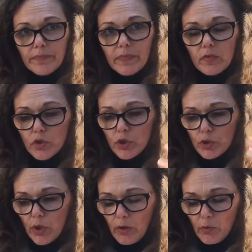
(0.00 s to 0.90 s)
So
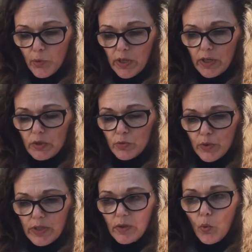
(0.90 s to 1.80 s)
you are
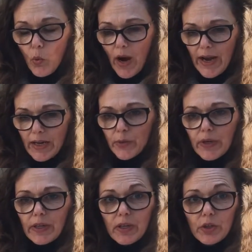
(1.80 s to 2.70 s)

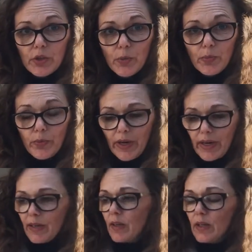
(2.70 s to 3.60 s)
rewiring your
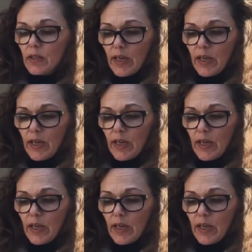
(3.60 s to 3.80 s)
brain,